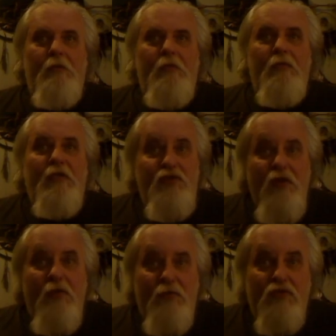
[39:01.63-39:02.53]
that you
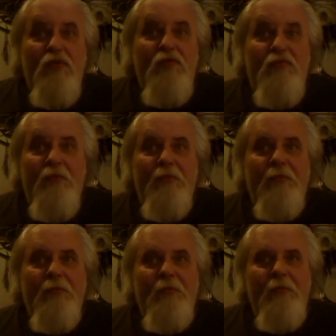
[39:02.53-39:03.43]
know the truth.
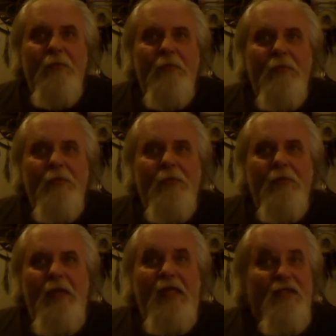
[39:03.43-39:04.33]

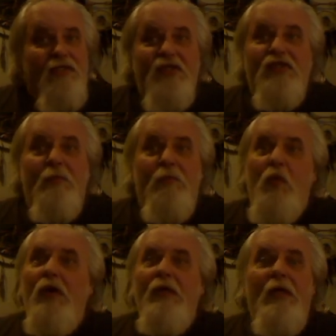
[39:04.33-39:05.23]
In the system,
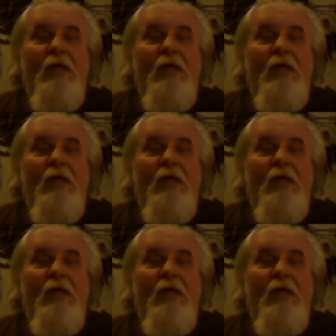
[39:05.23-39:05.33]
boy,